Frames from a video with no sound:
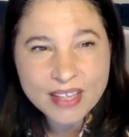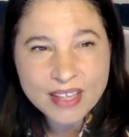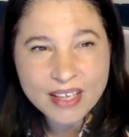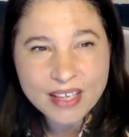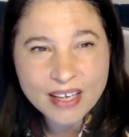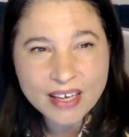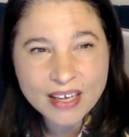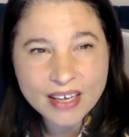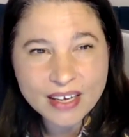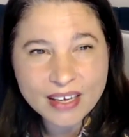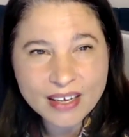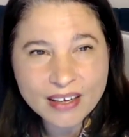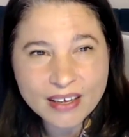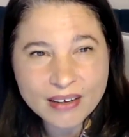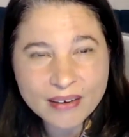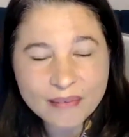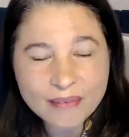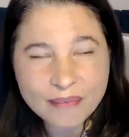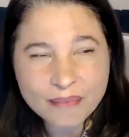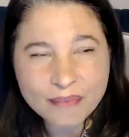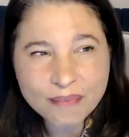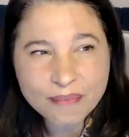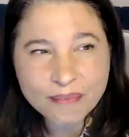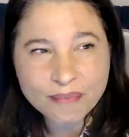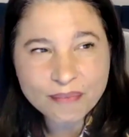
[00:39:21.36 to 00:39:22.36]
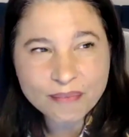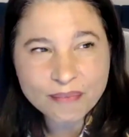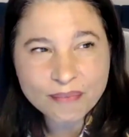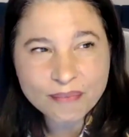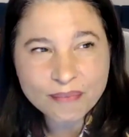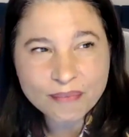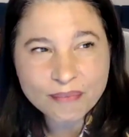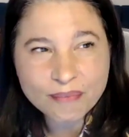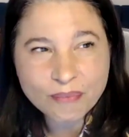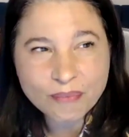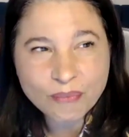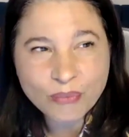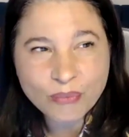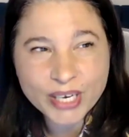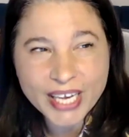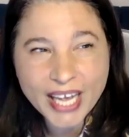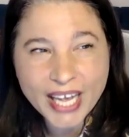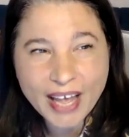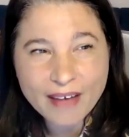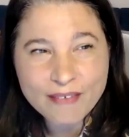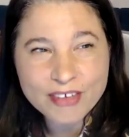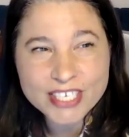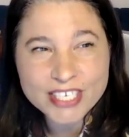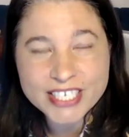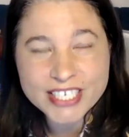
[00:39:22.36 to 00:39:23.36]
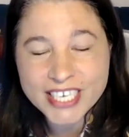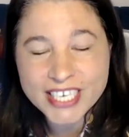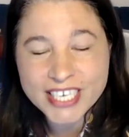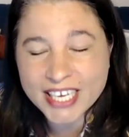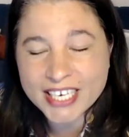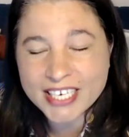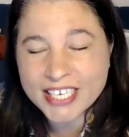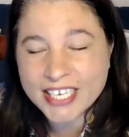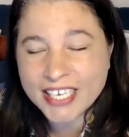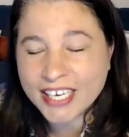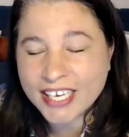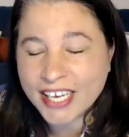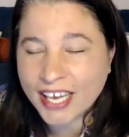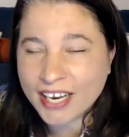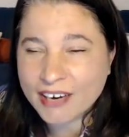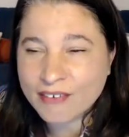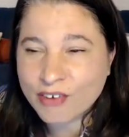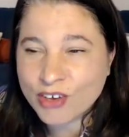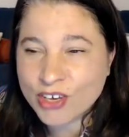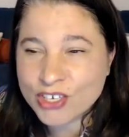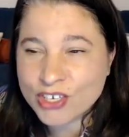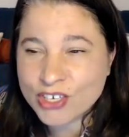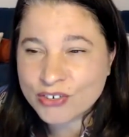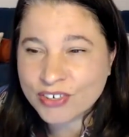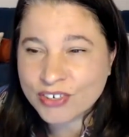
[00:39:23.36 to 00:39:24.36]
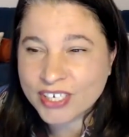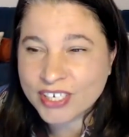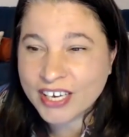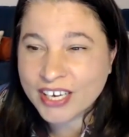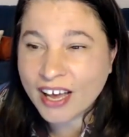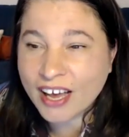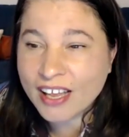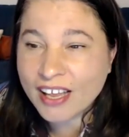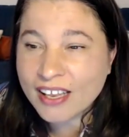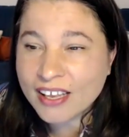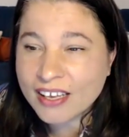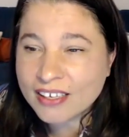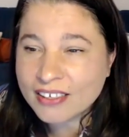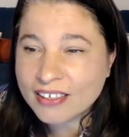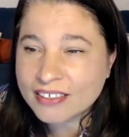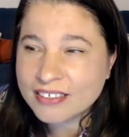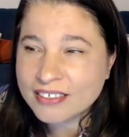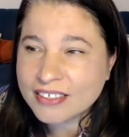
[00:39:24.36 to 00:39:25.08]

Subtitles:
we have a 10-year anniversary gala,